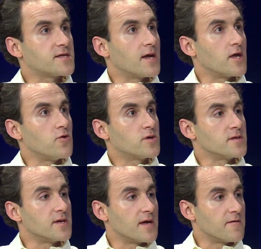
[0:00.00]
that you
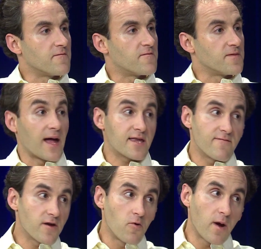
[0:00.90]
could give, not
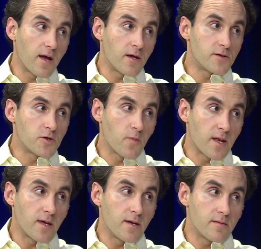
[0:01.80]
giving away too
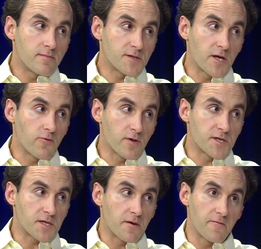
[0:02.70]
many
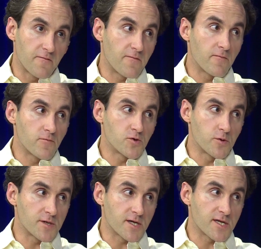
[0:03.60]
secrets of true
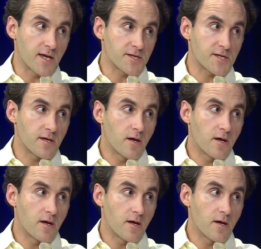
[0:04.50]
success,